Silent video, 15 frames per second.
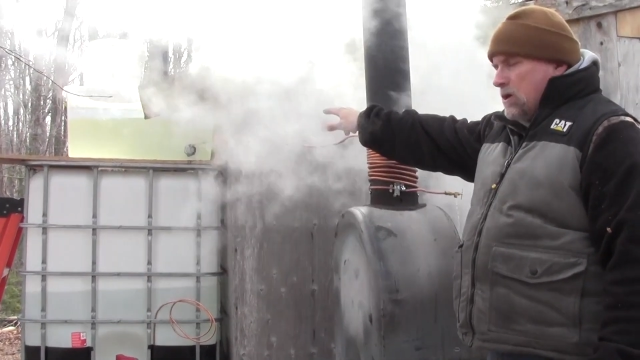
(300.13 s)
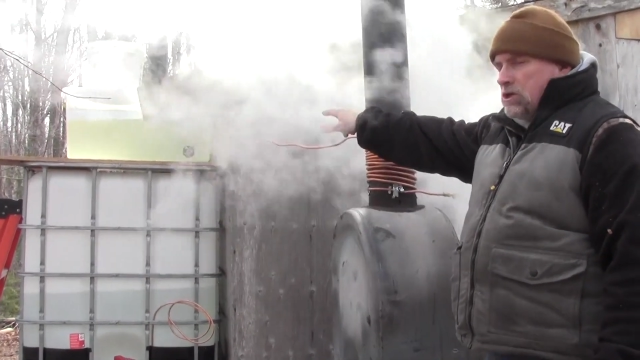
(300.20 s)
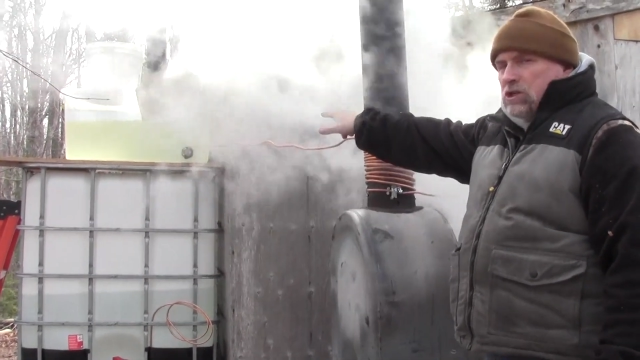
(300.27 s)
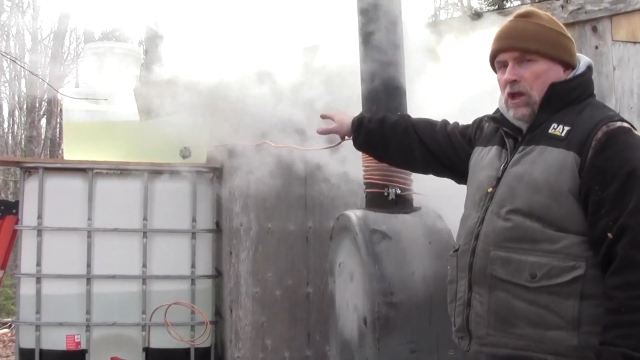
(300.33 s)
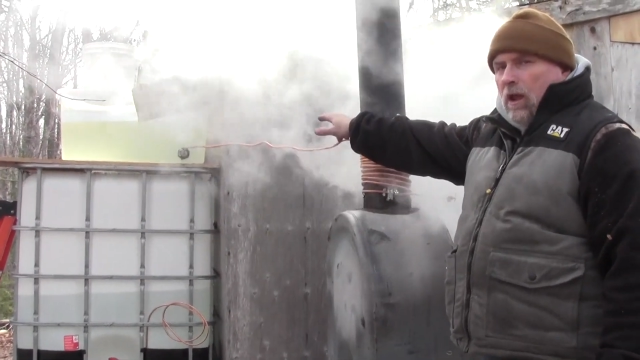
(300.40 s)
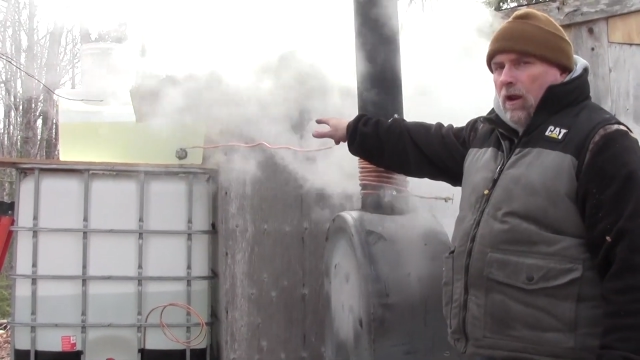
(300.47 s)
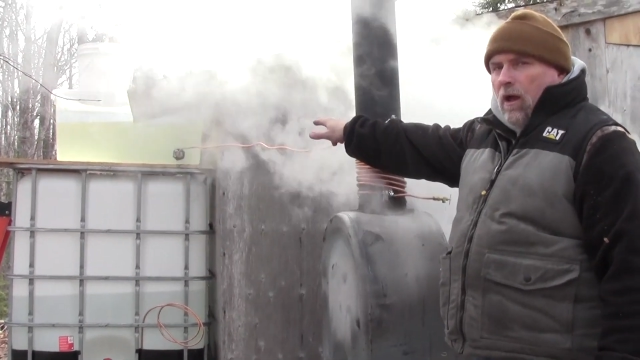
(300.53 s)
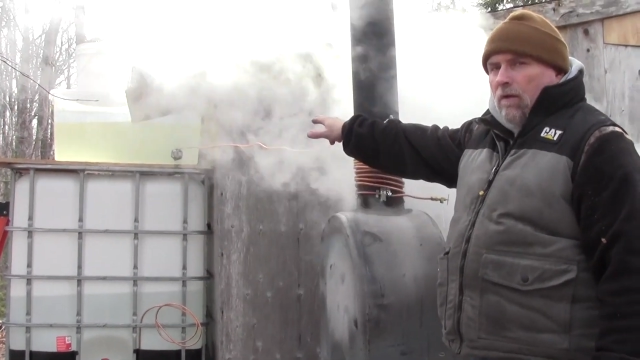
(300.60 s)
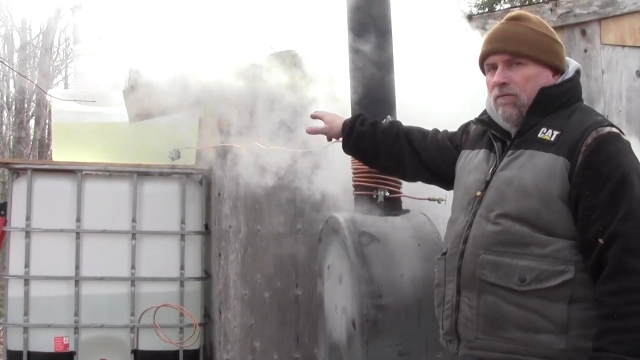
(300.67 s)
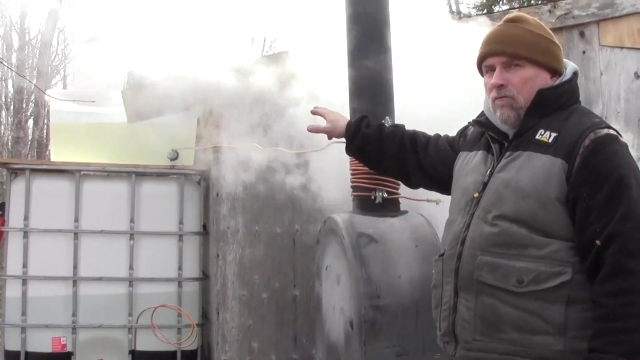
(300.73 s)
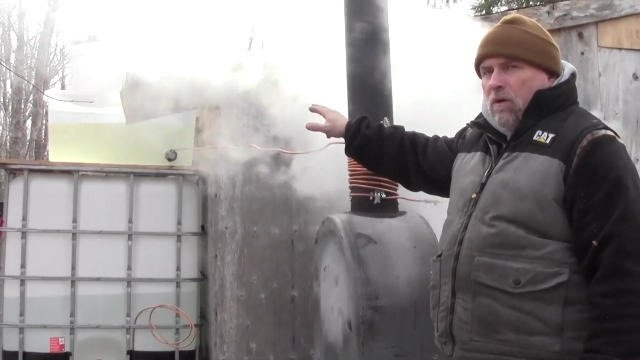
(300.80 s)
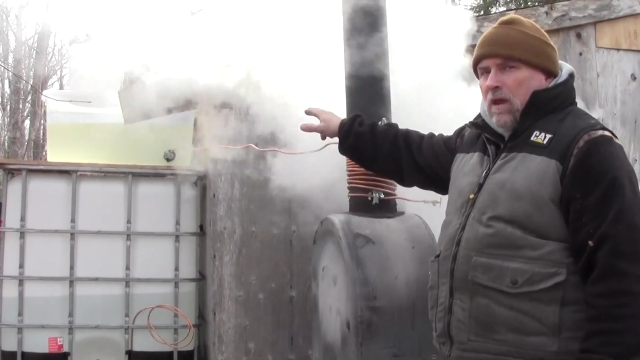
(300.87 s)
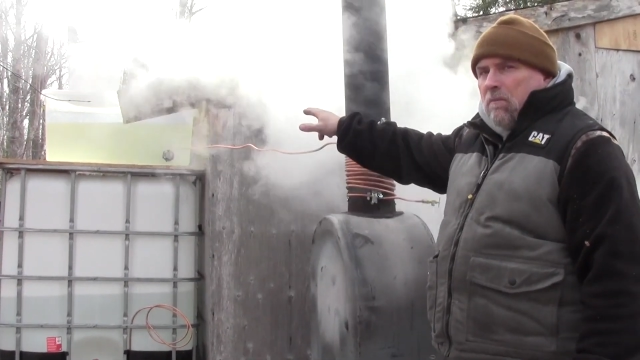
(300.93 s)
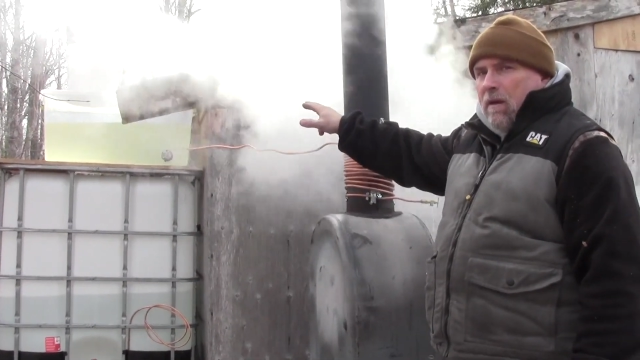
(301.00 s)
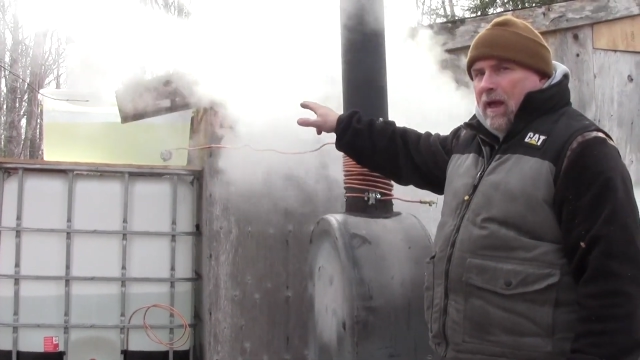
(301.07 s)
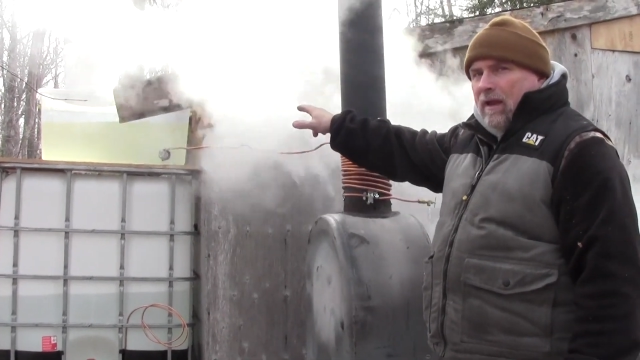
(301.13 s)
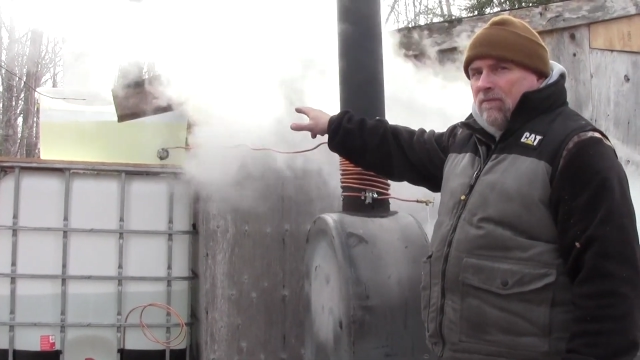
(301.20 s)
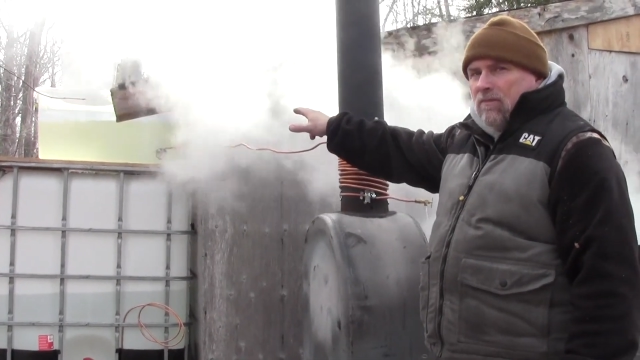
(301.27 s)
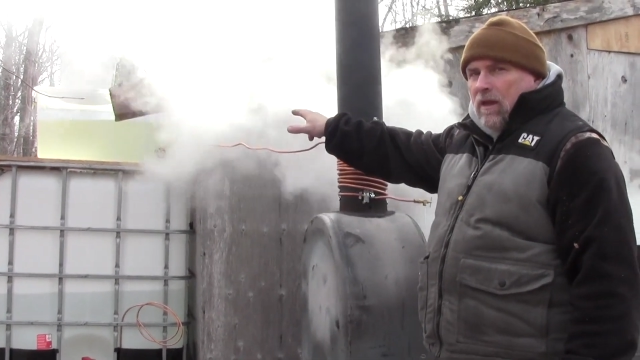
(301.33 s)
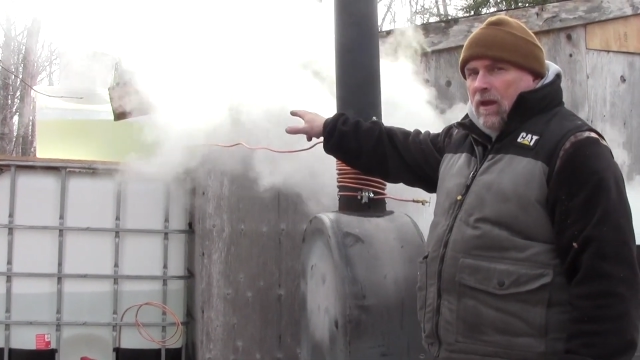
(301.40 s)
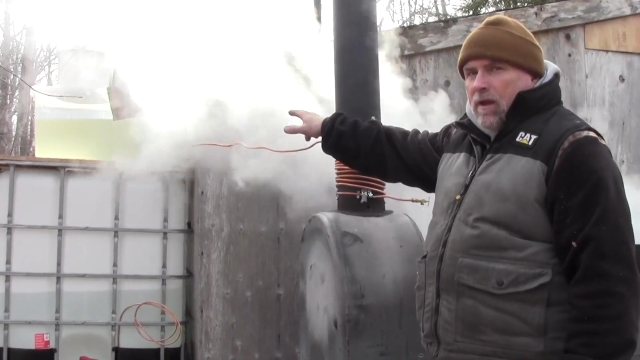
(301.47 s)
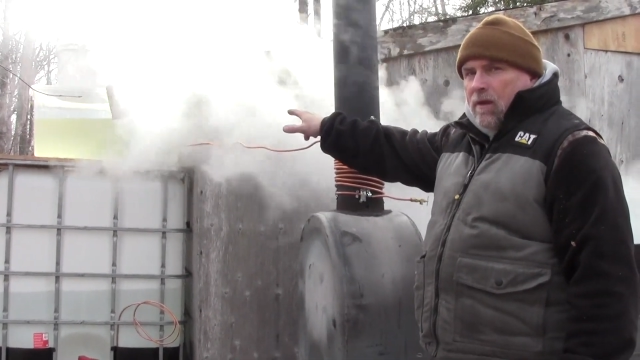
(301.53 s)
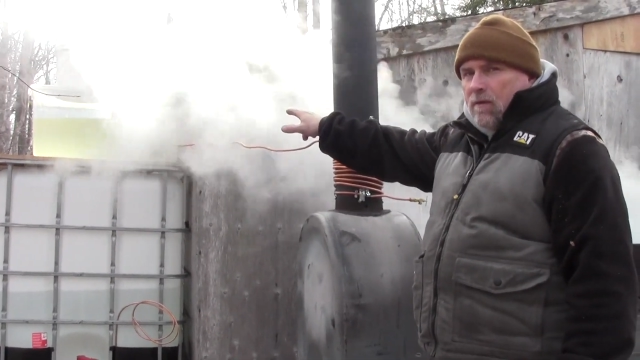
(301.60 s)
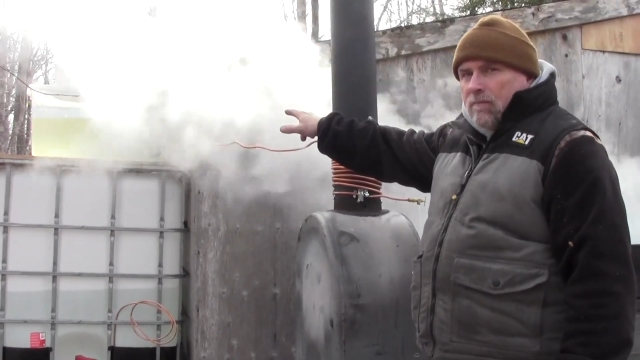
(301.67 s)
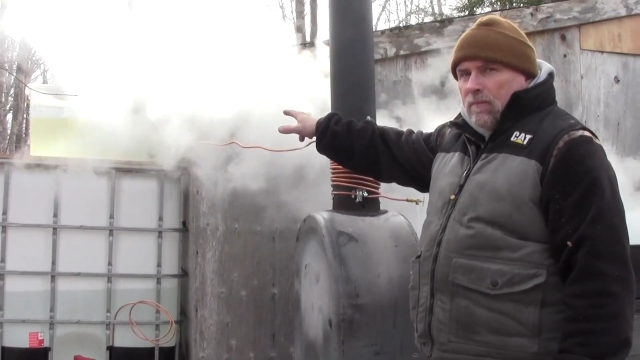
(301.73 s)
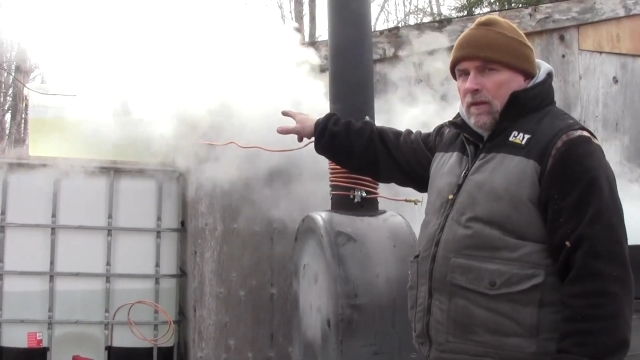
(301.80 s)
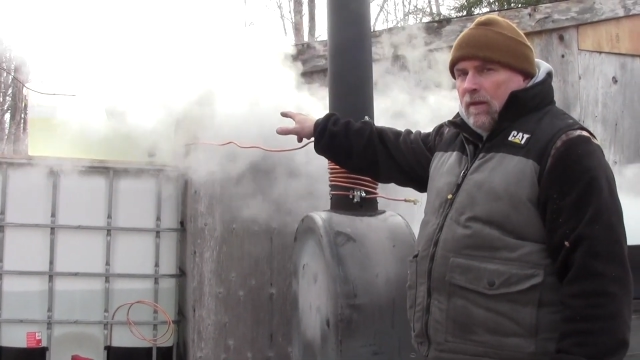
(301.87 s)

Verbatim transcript: a shut off way back there.